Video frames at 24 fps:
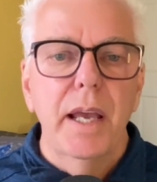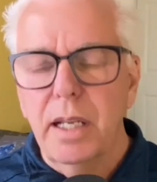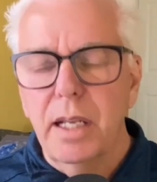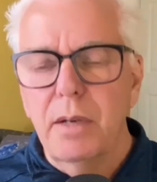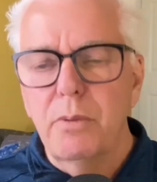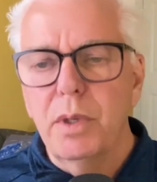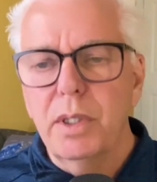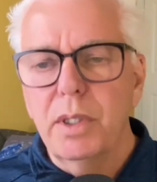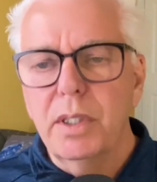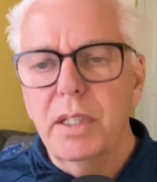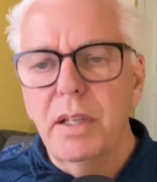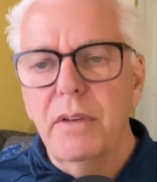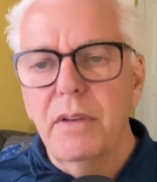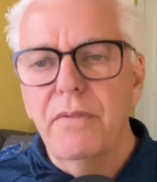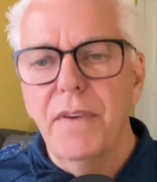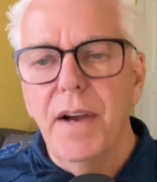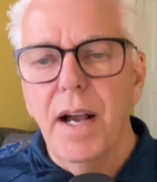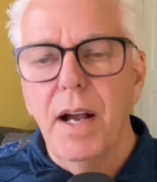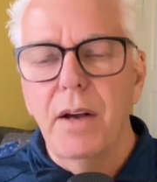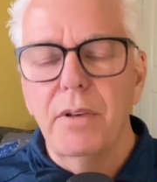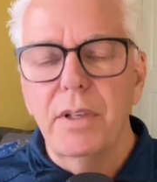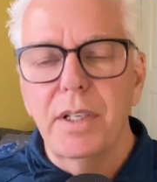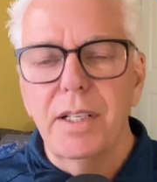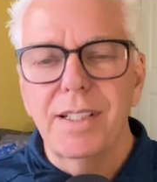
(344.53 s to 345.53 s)
And what they
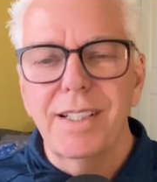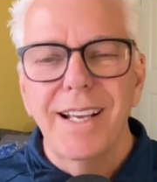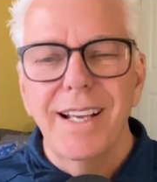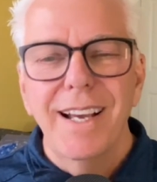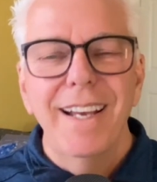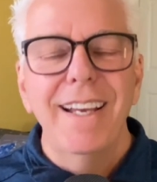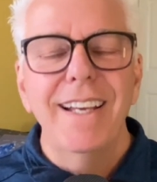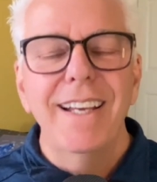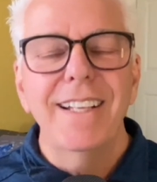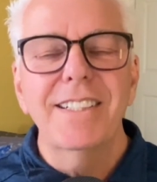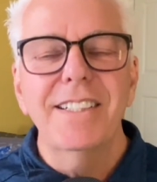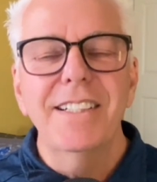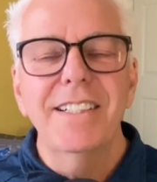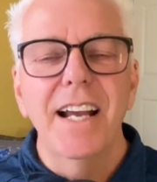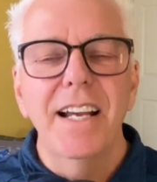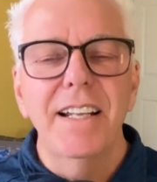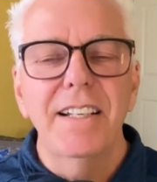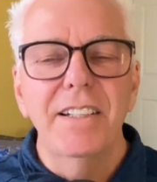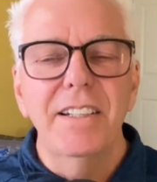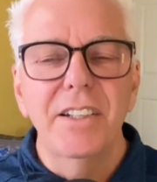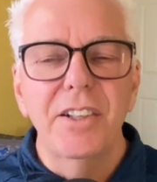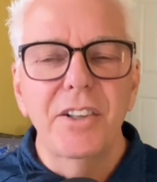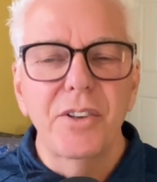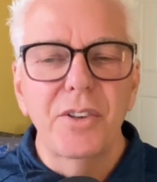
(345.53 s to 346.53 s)
found is it's
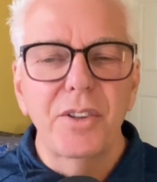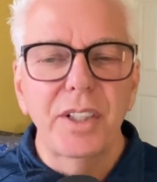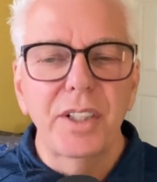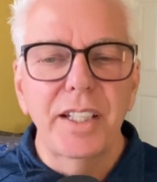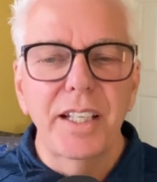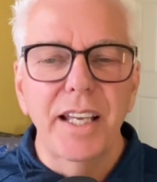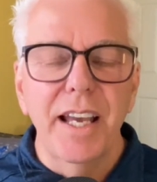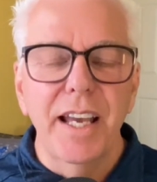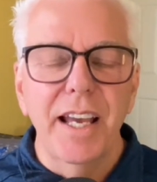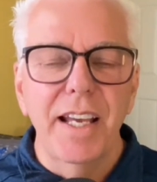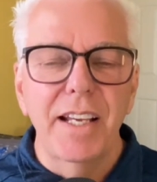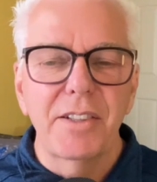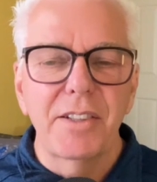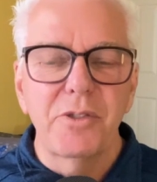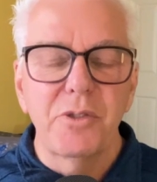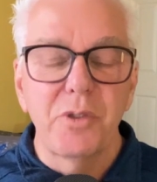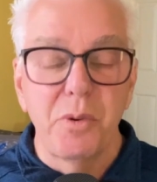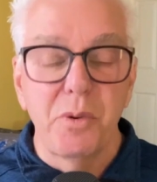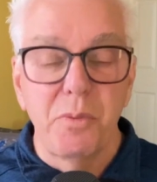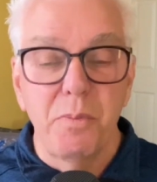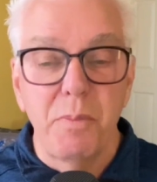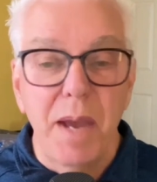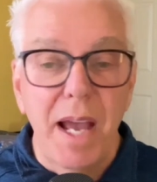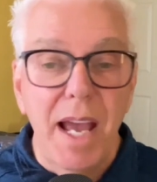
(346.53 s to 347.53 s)
not nearly as
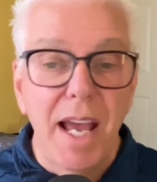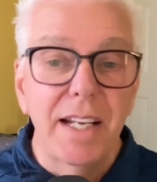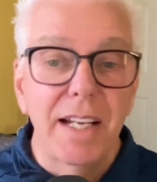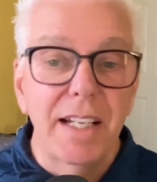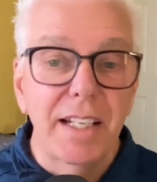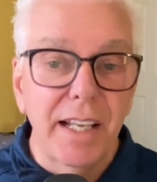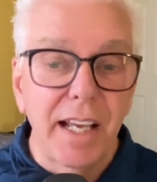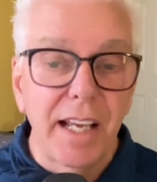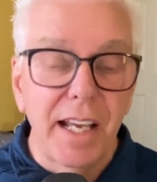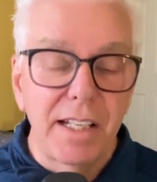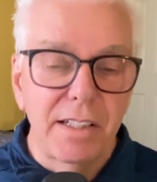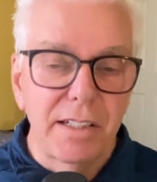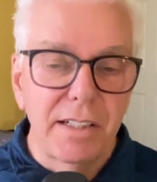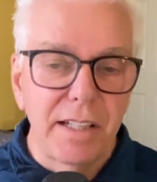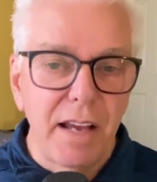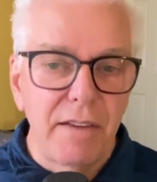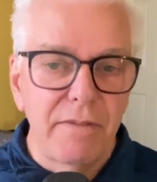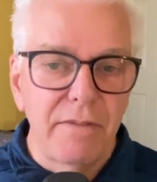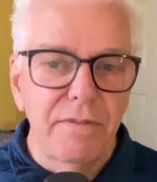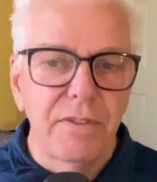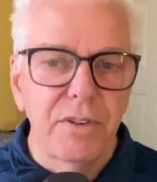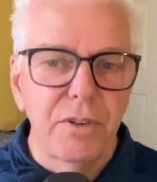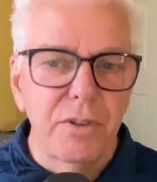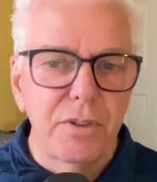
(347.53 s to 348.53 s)
dramatic as
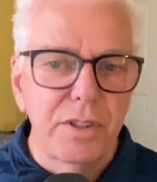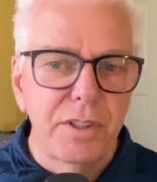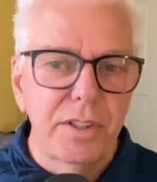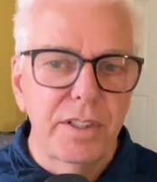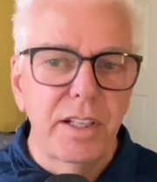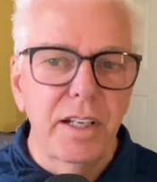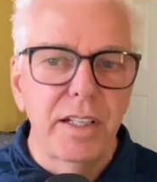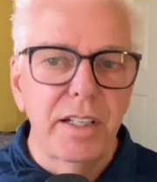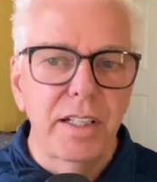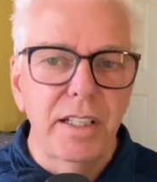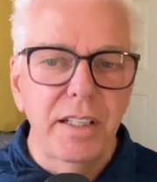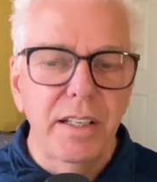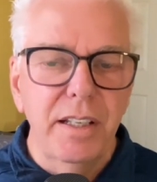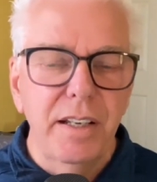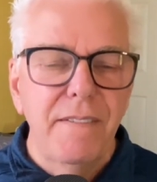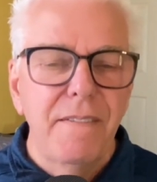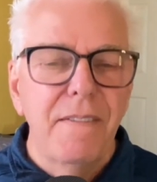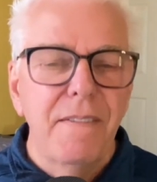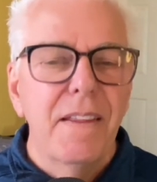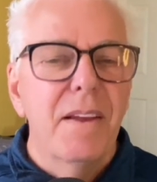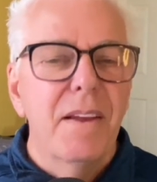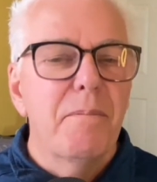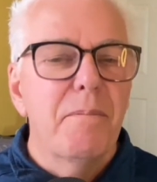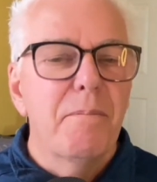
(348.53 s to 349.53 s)
that first study,
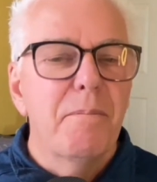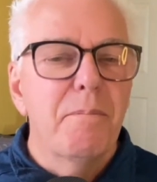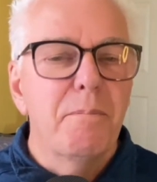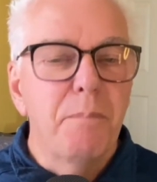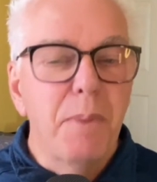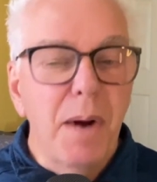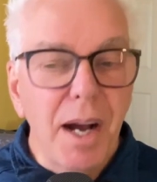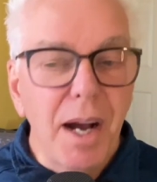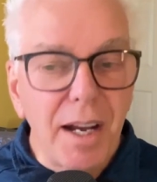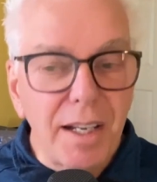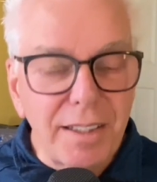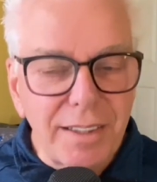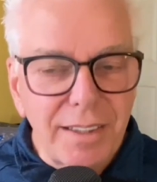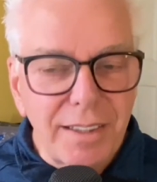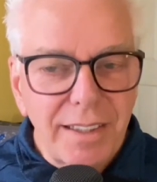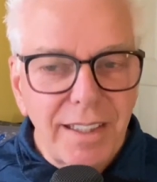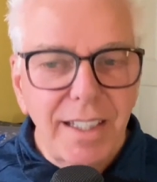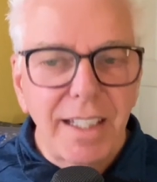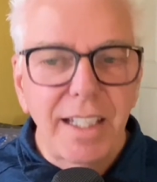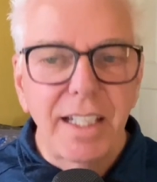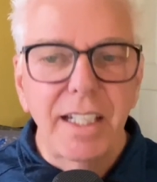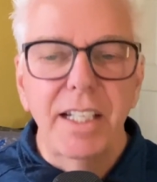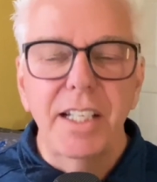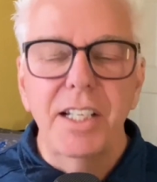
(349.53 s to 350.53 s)
but
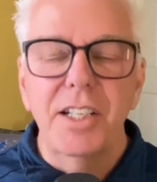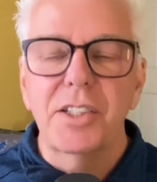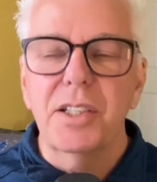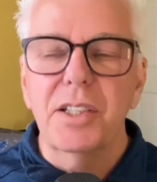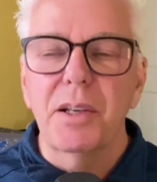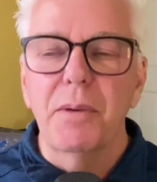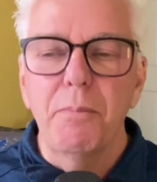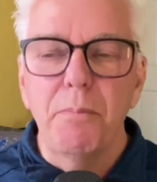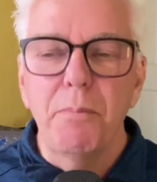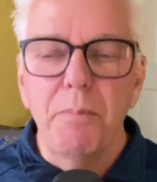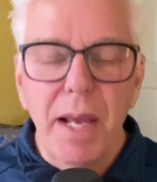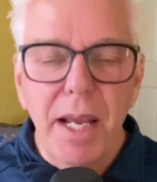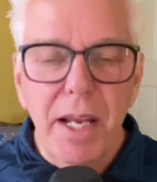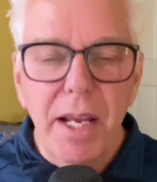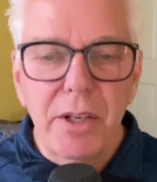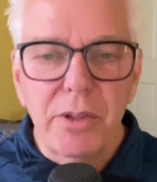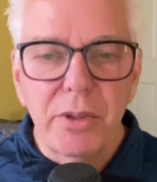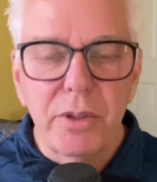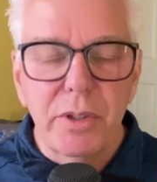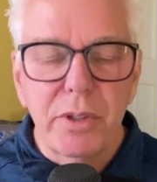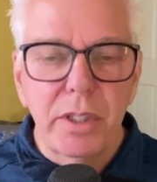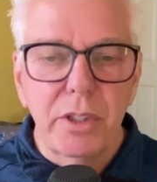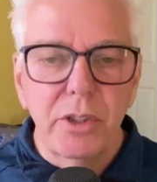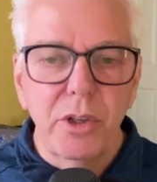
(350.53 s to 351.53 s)
it is a
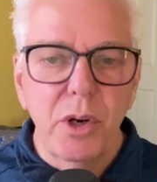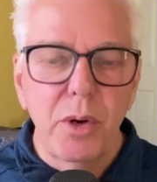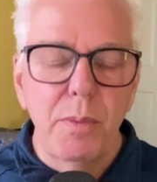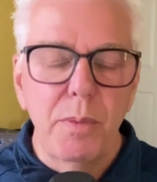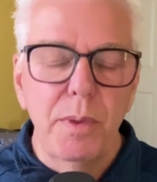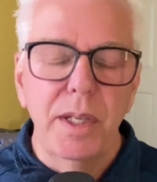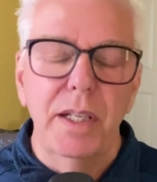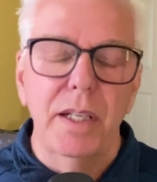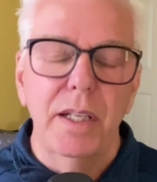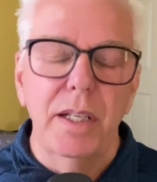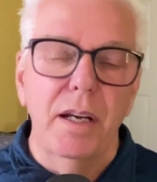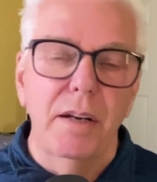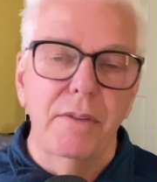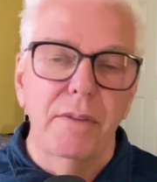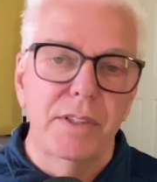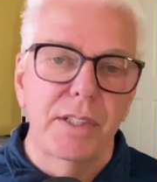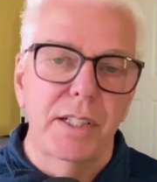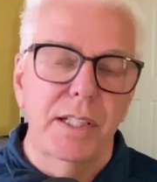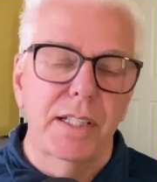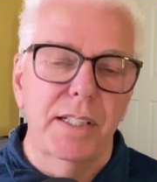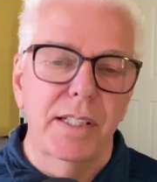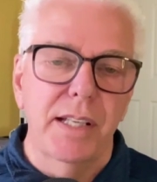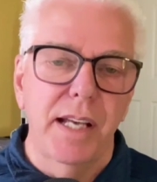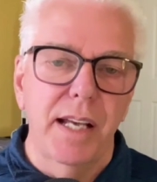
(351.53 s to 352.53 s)
major determinant of
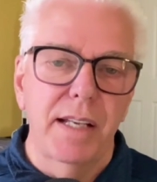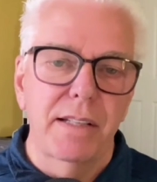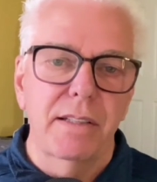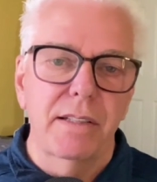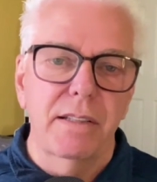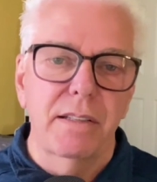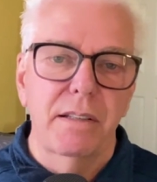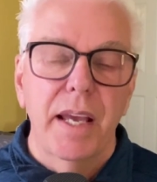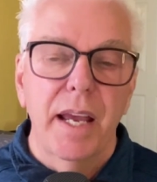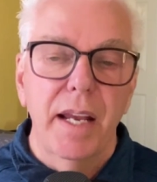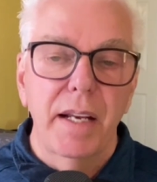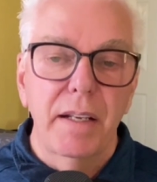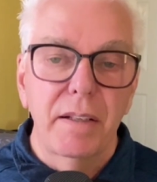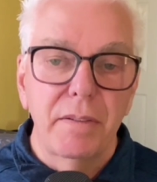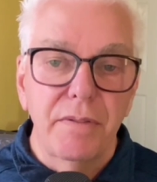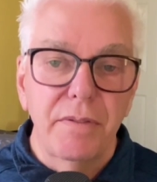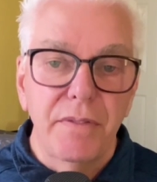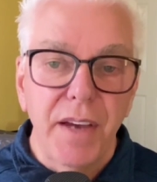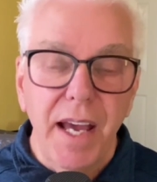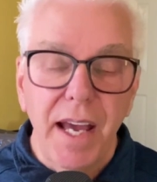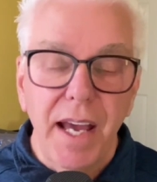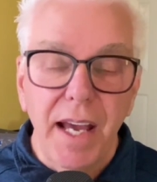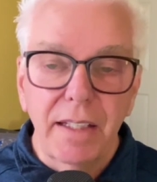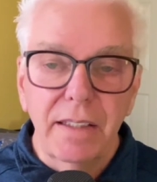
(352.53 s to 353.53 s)
success. And in
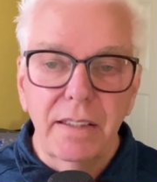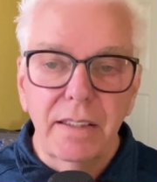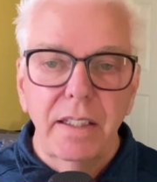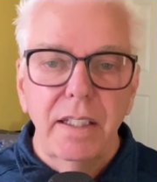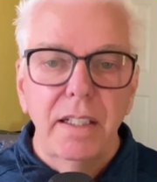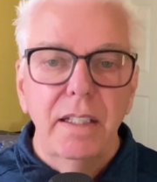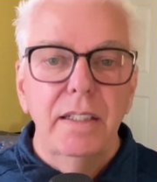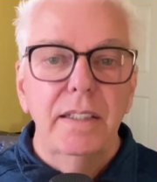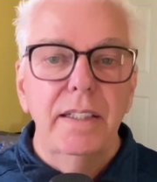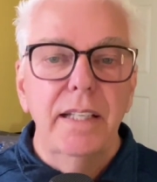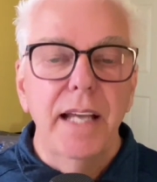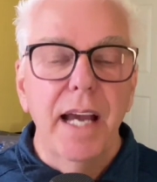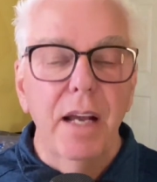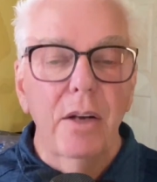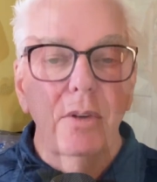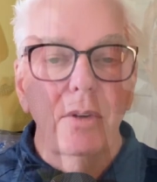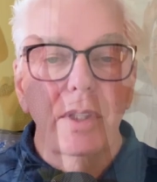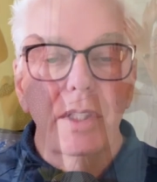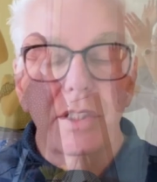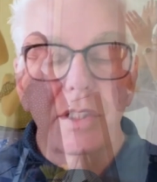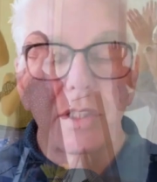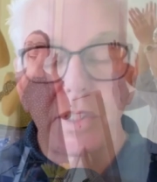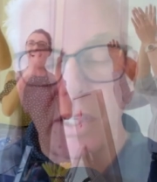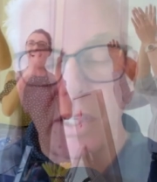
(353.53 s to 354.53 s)
fact, not only